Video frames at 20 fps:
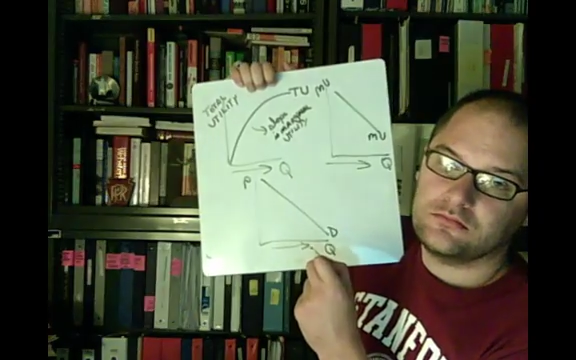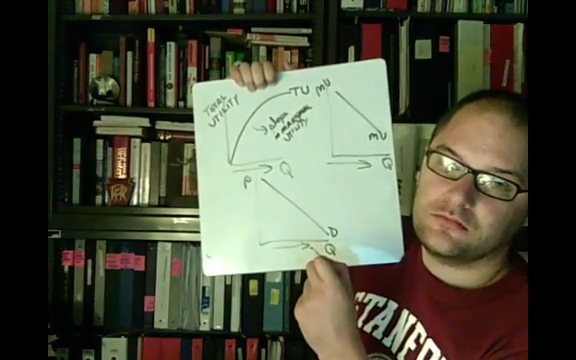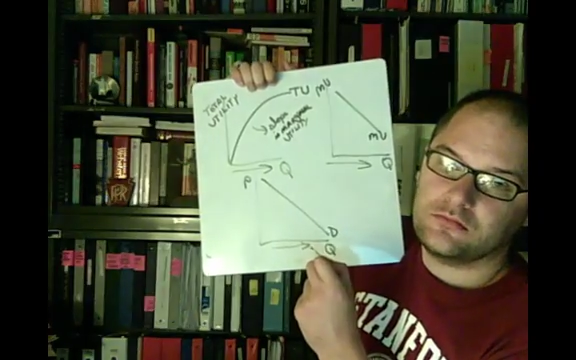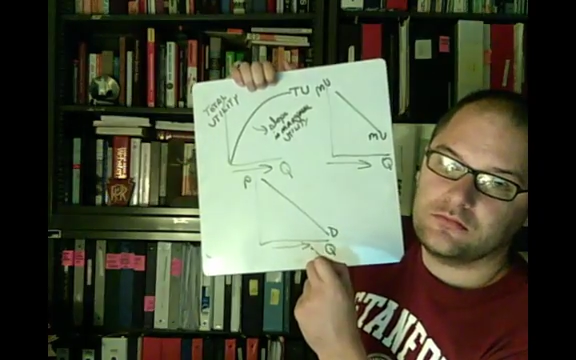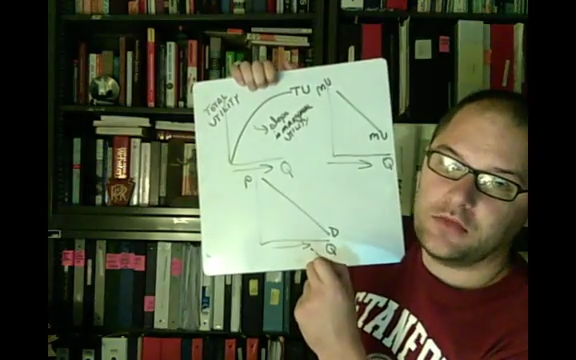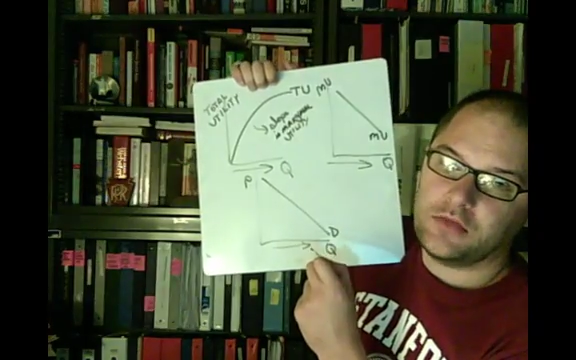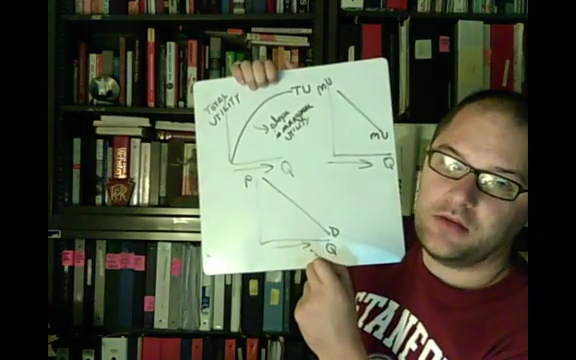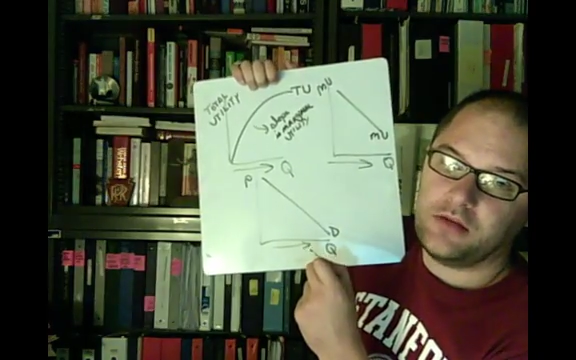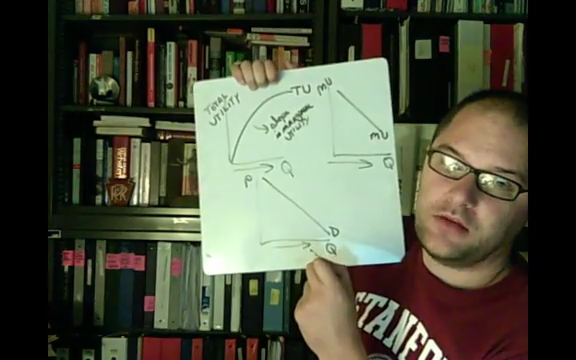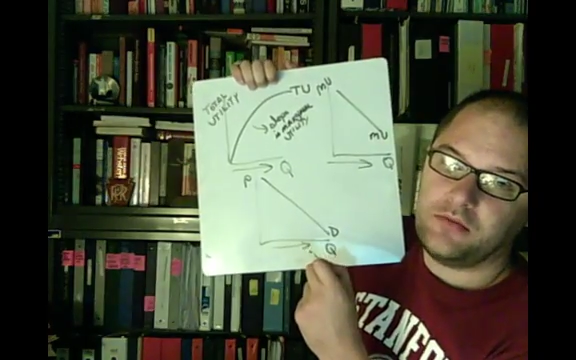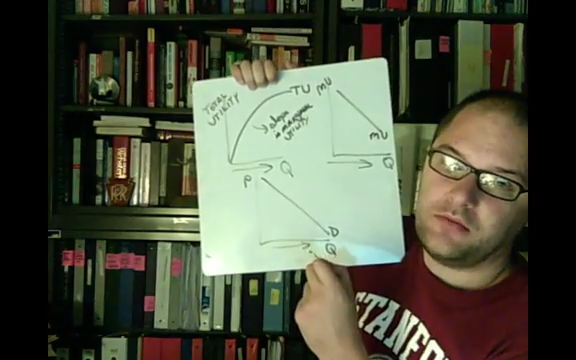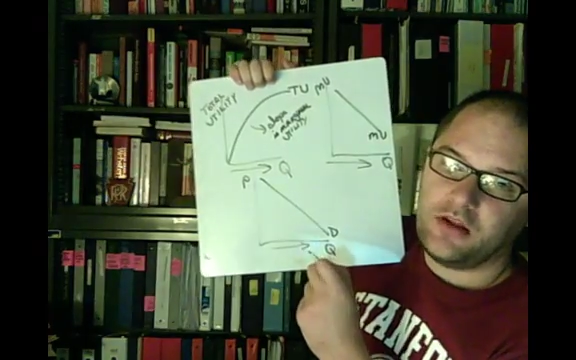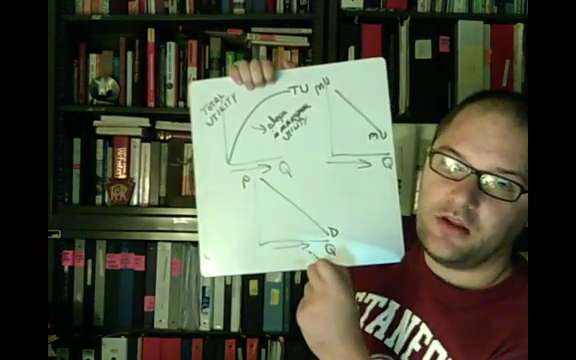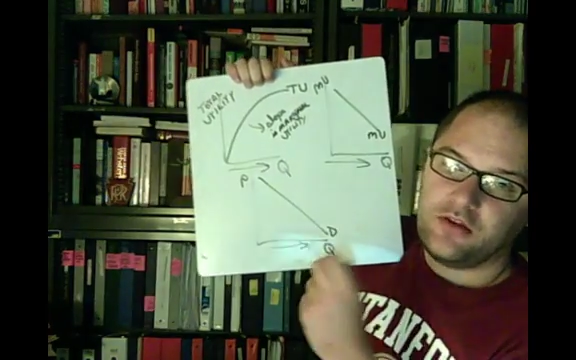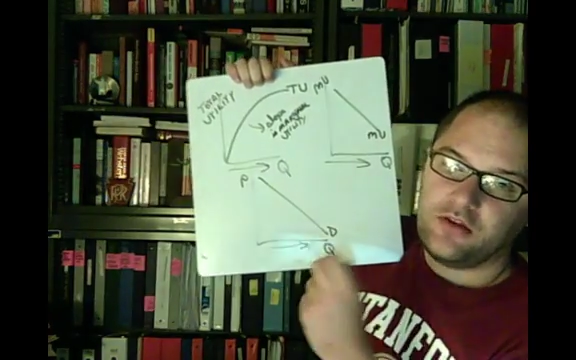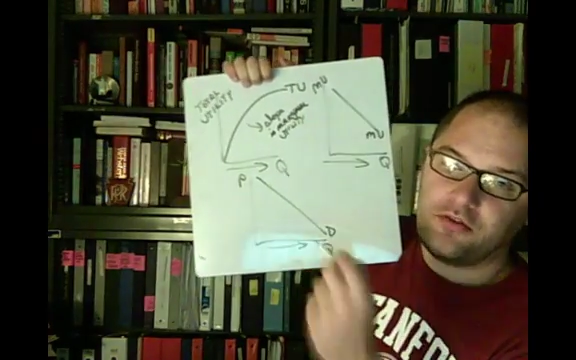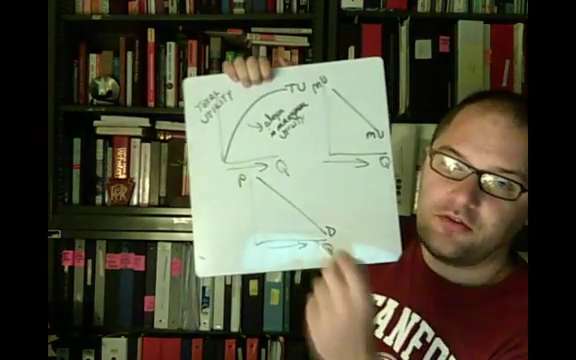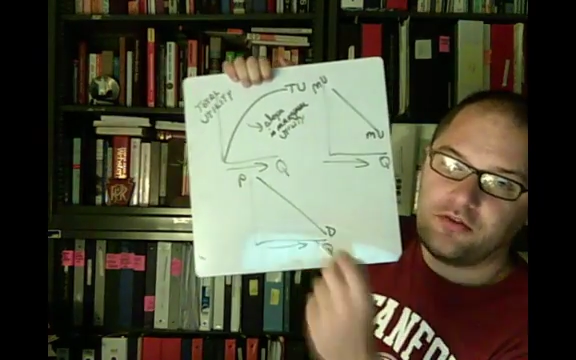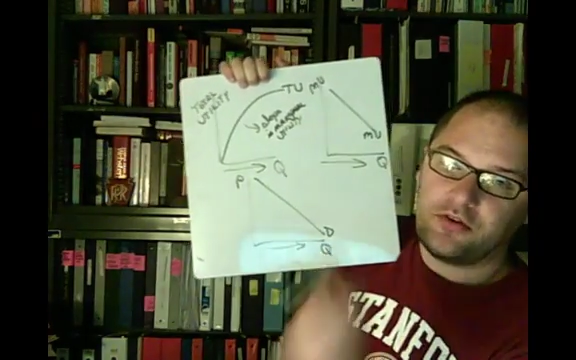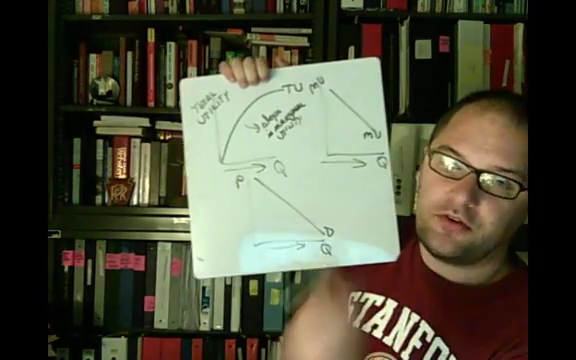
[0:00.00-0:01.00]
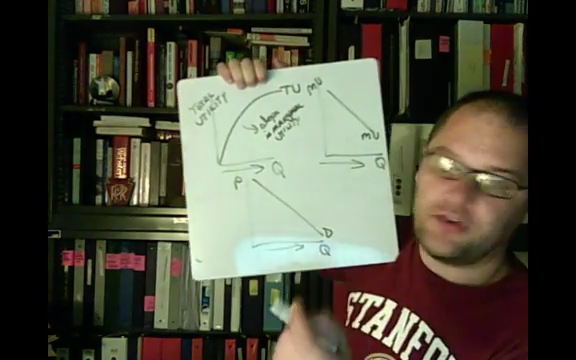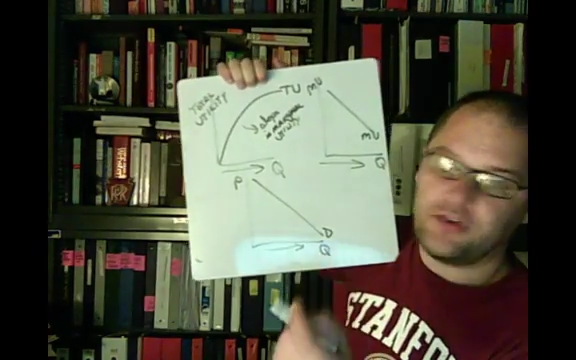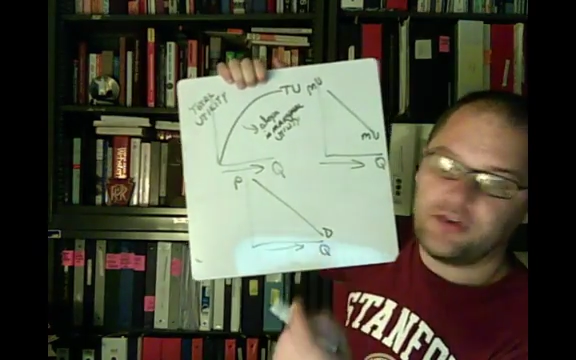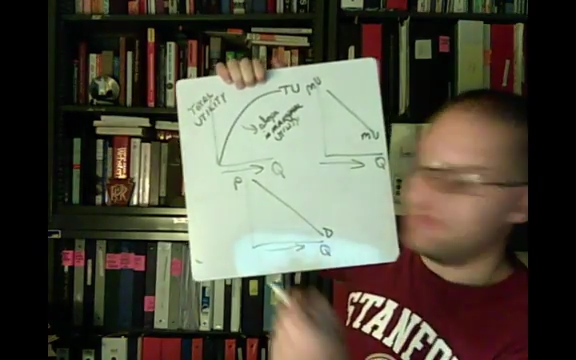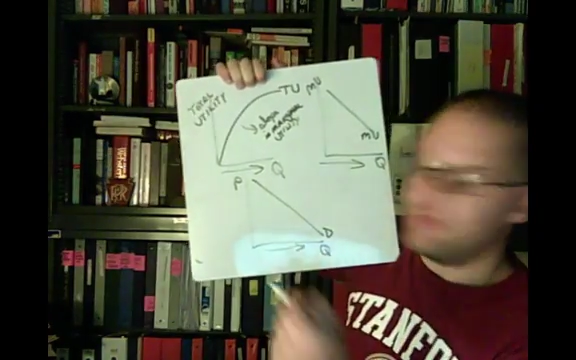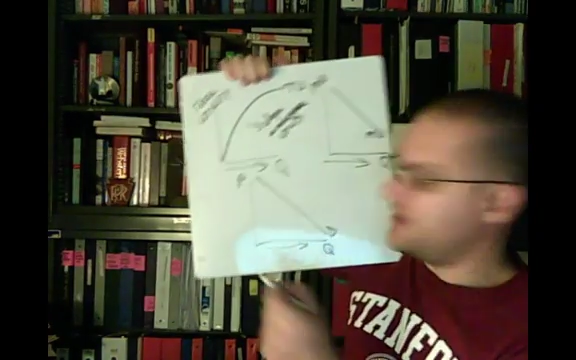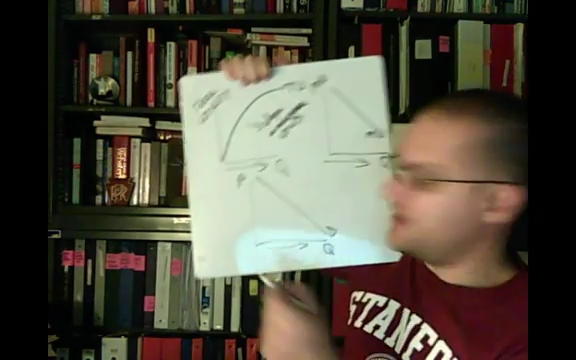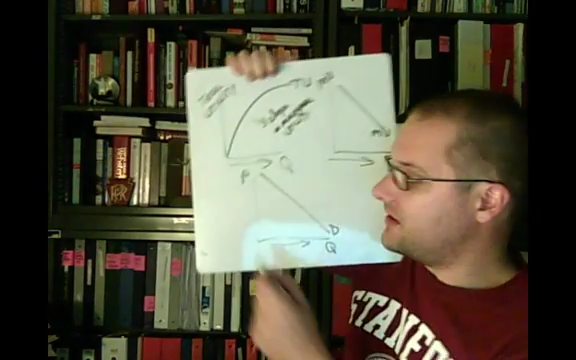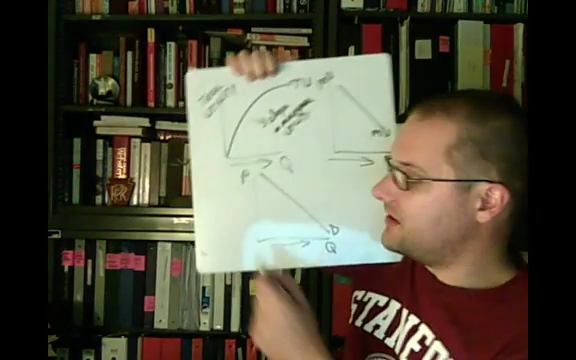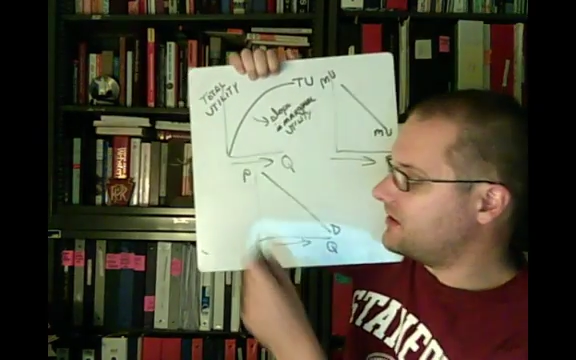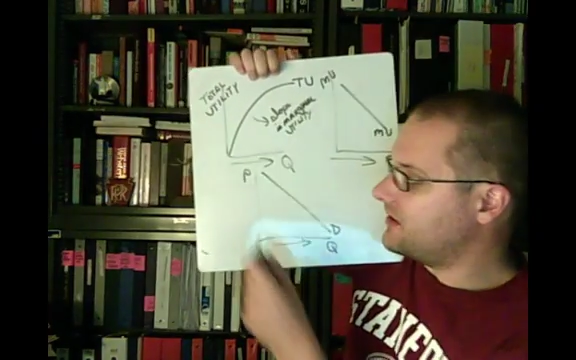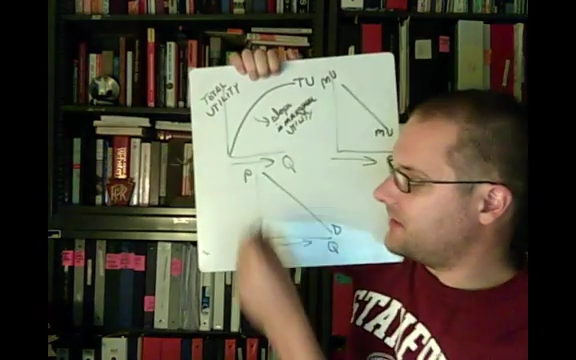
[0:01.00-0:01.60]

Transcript: Right? So as I read the